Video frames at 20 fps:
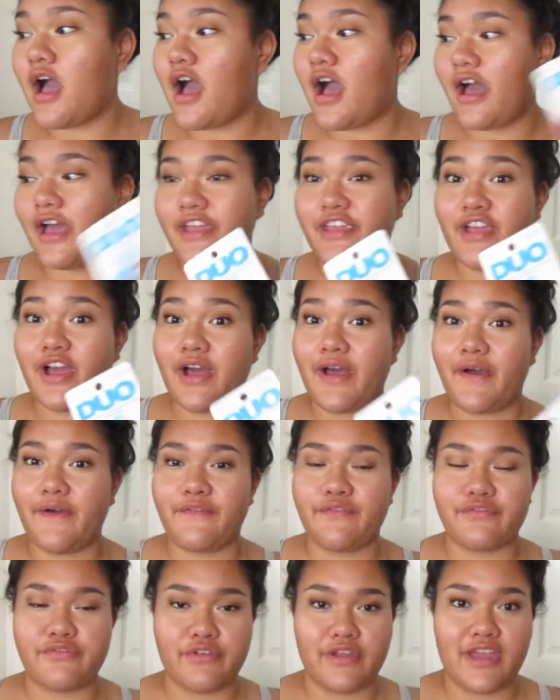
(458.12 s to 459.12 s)
I got a
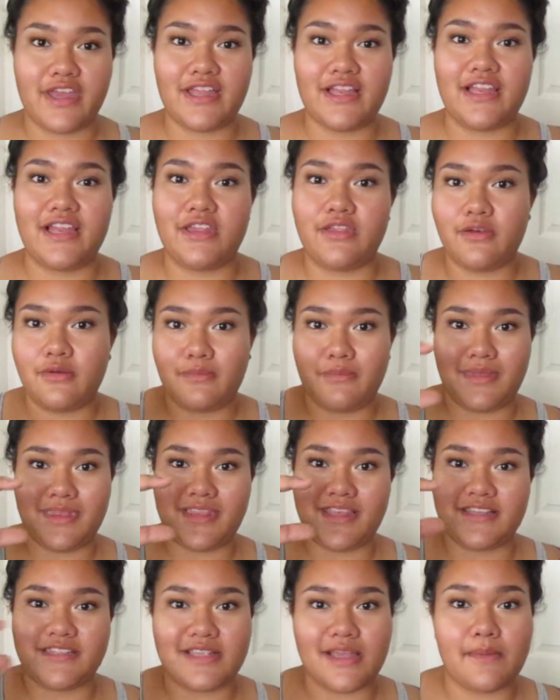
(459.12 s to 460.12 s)
free little
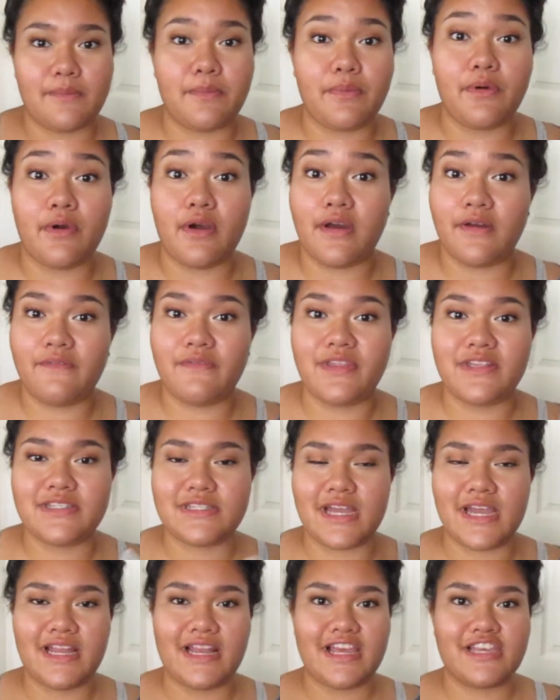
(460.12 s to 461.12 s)
mini sample of this
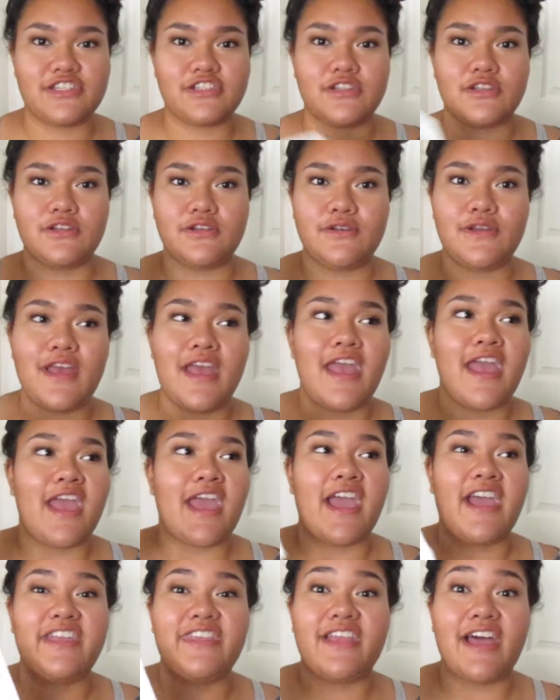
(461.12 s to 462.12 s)
eyelash glue,
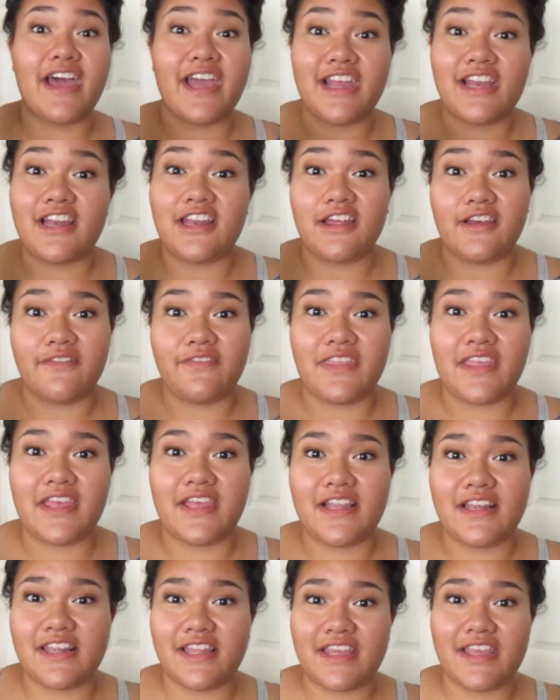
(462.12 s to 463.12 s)
and I loved
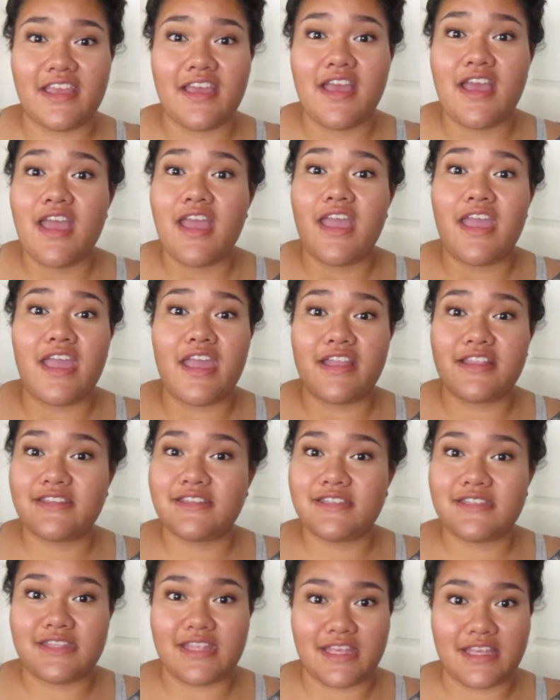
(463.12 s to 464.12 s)
it. Like, it
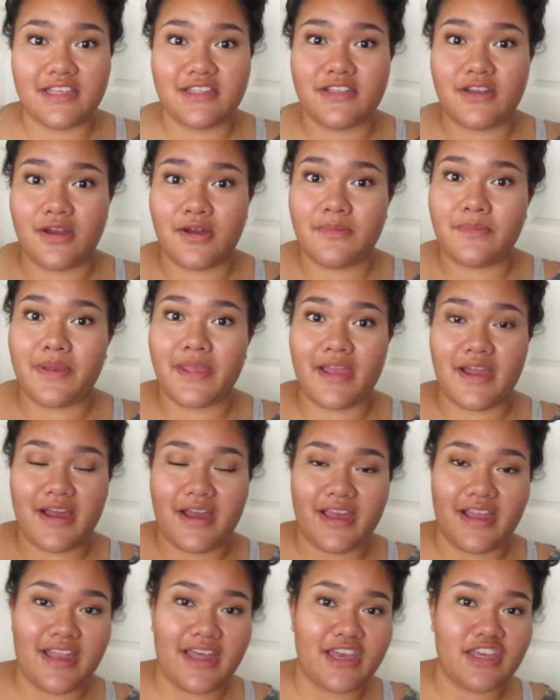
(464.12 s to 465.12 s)
sticked on my
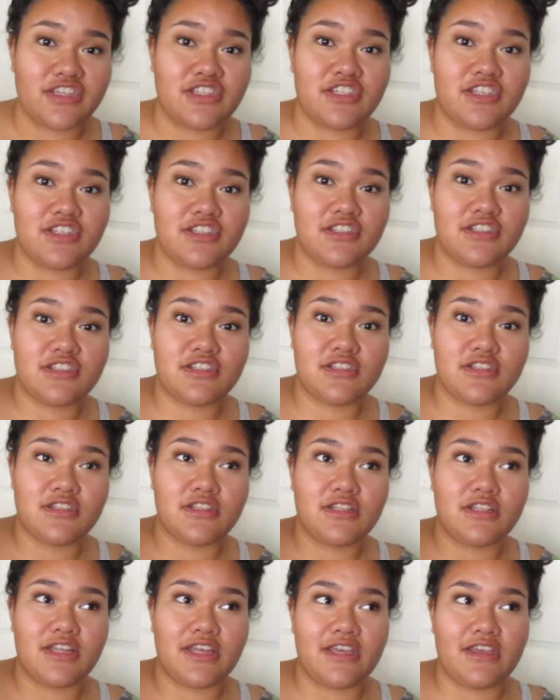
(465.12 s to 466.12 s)
eyelashes.
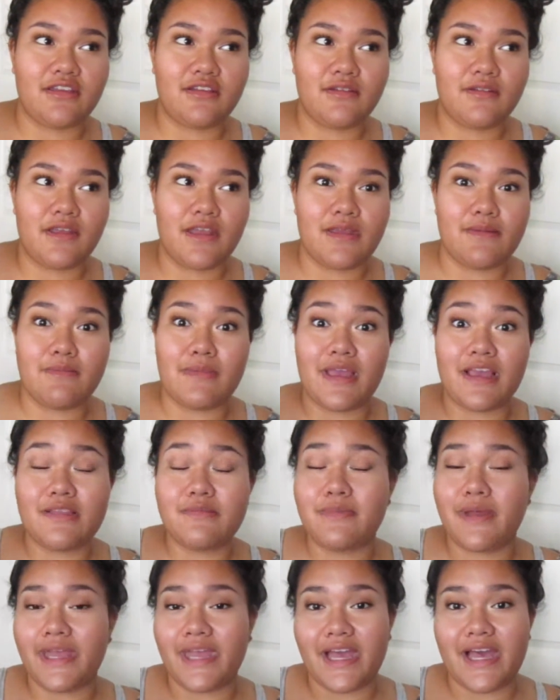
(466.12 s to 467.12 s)
Like, it made
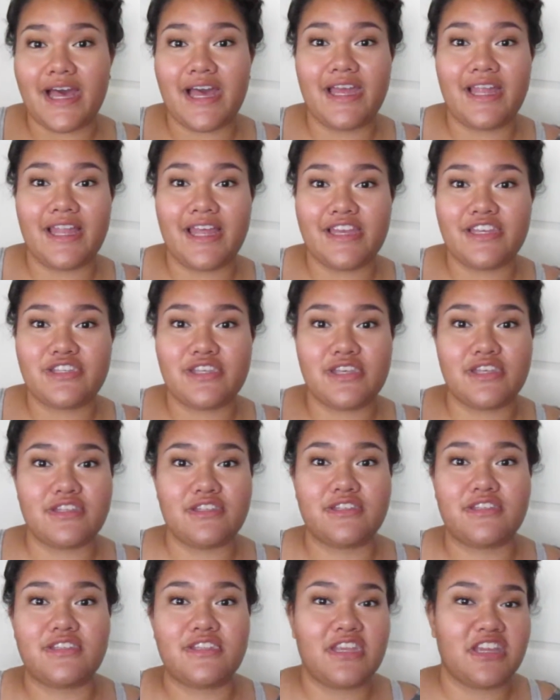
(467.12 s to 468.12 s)
my eyelashes
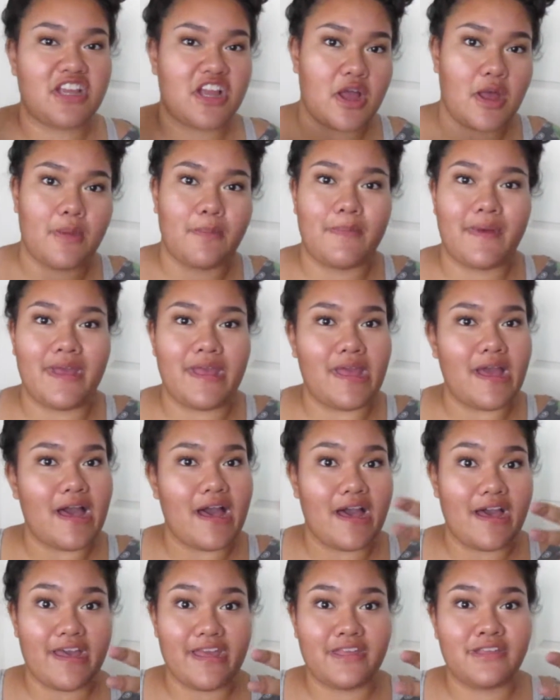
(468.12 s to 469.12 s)
stick on my
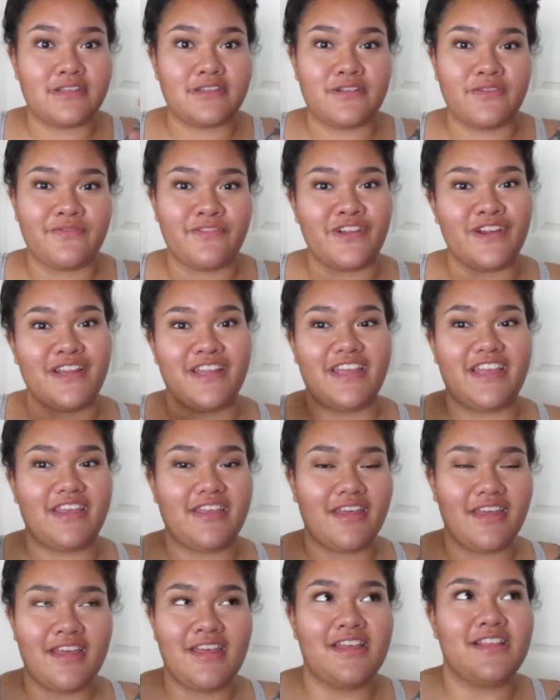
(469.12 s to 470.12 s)
eyes for like
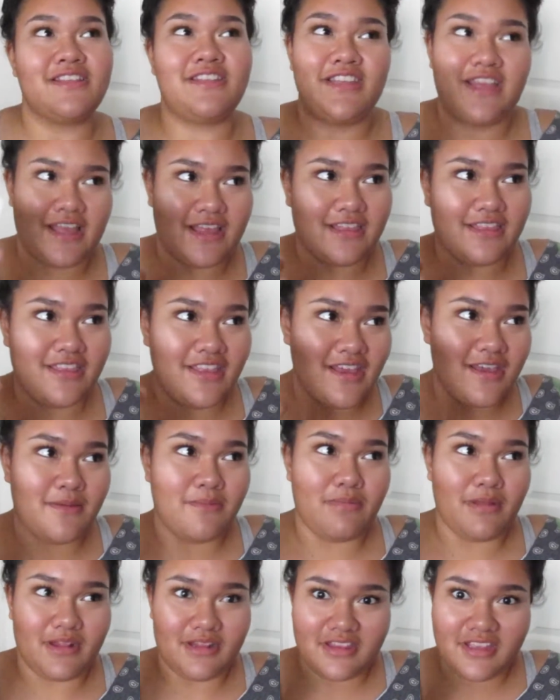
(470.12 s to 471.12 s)
10
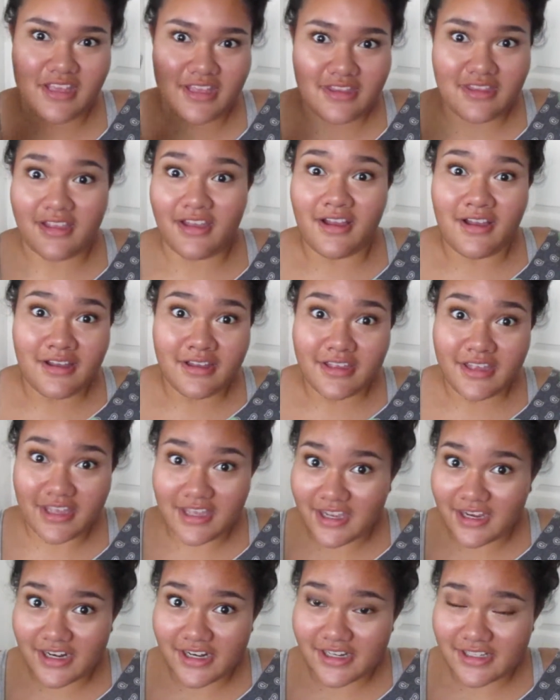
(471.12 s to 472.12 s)
billion
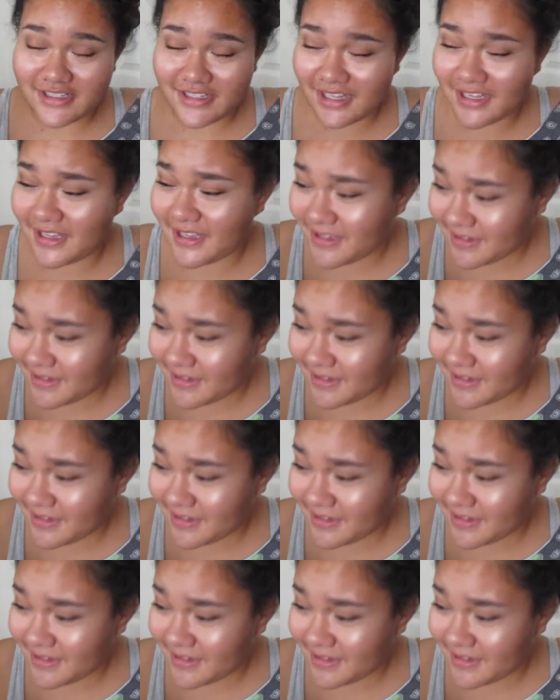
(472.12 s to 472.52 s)
years.